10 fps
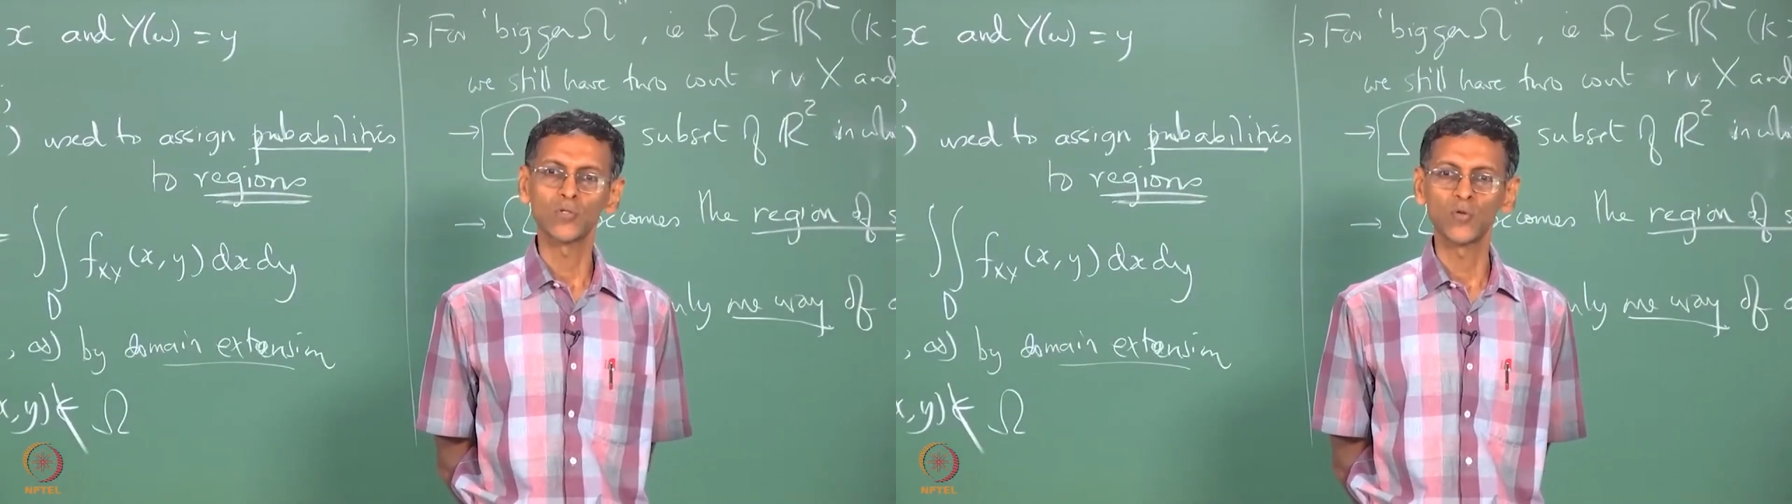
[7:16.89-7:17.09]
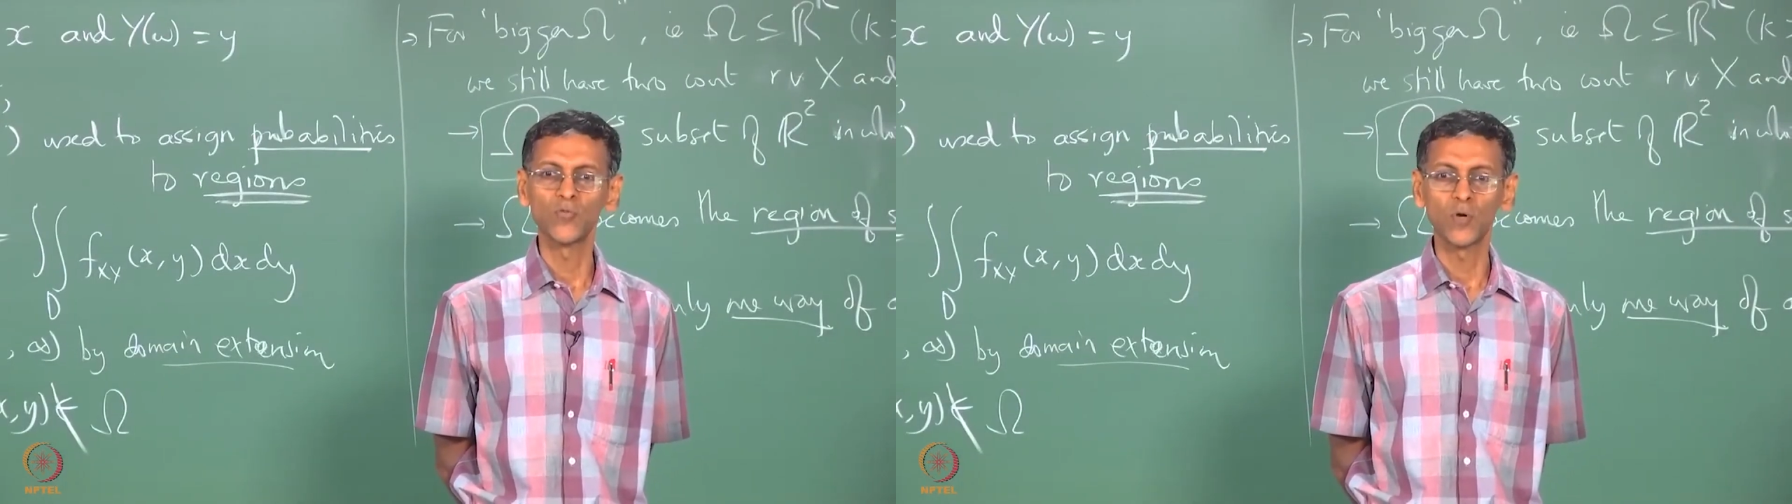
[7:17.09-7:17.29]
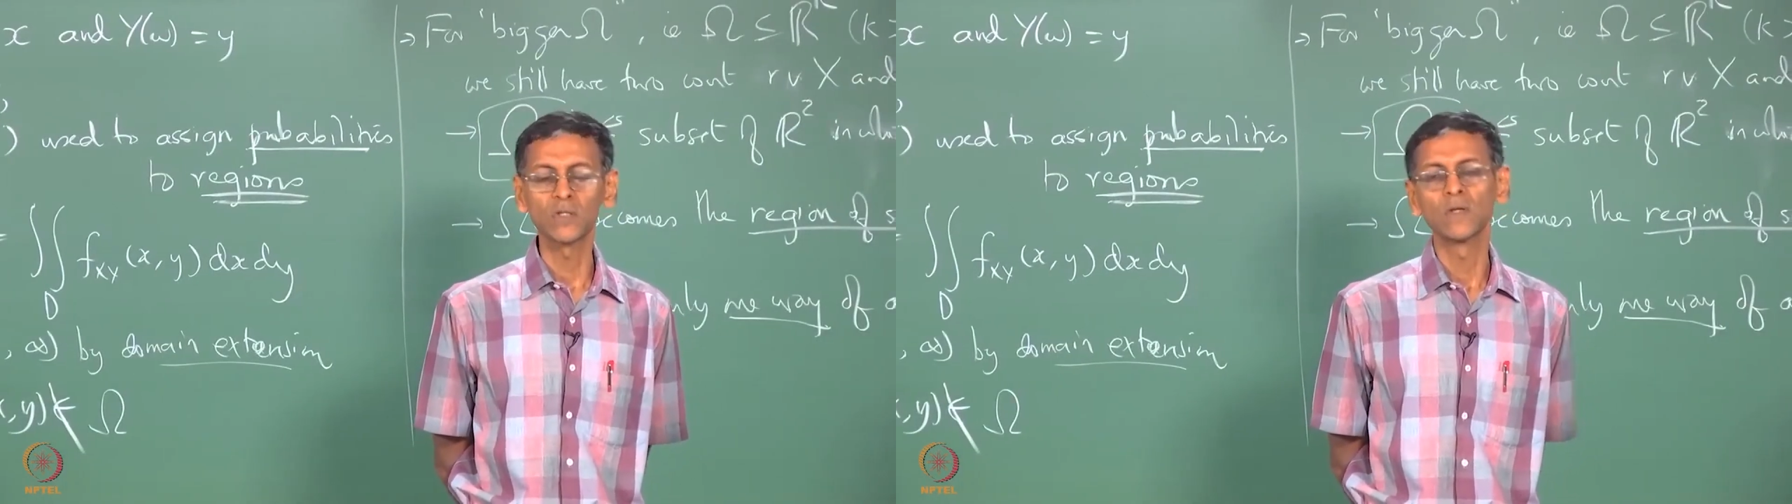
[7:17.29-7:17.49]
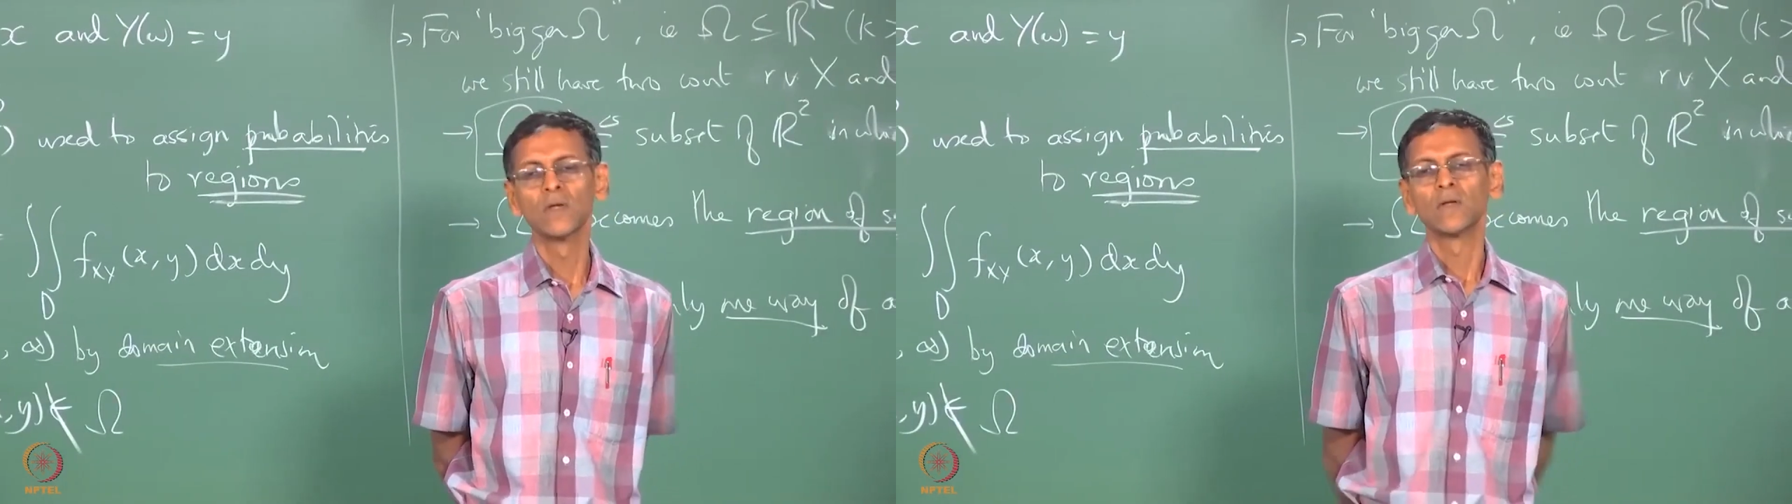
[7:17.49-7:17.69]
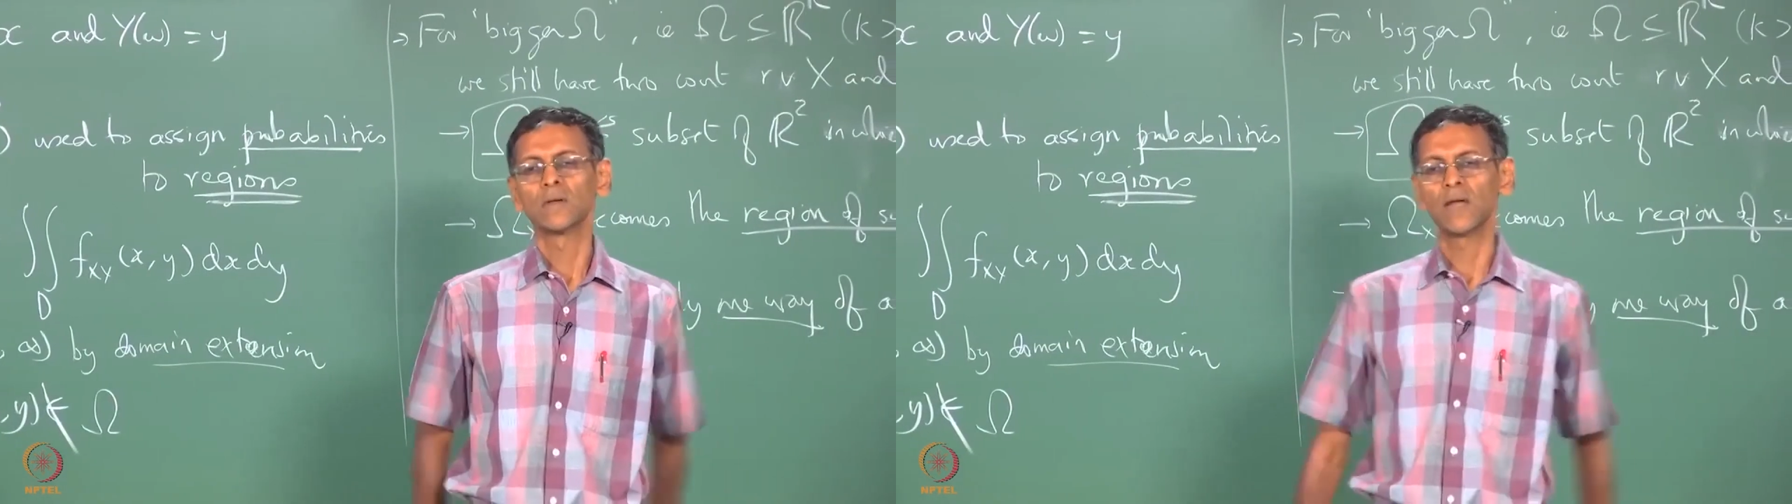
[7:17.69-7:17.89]
and so forth,
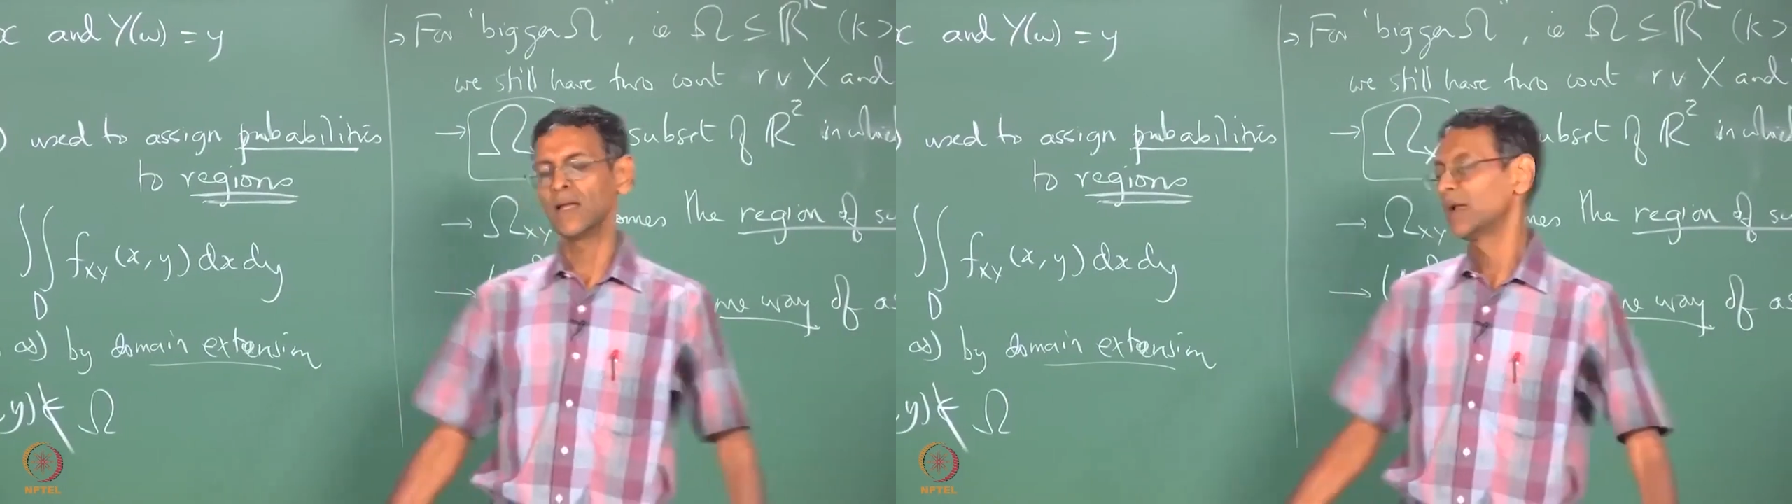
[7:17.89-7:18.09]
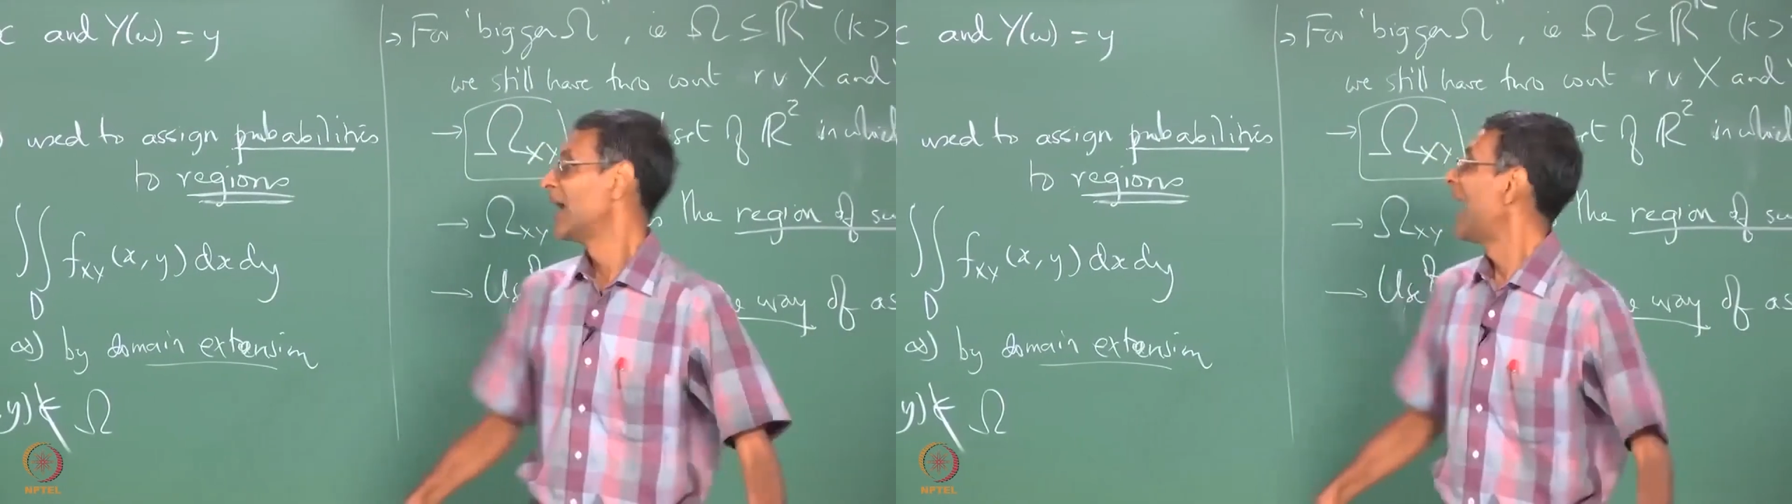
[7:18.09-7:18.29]
right,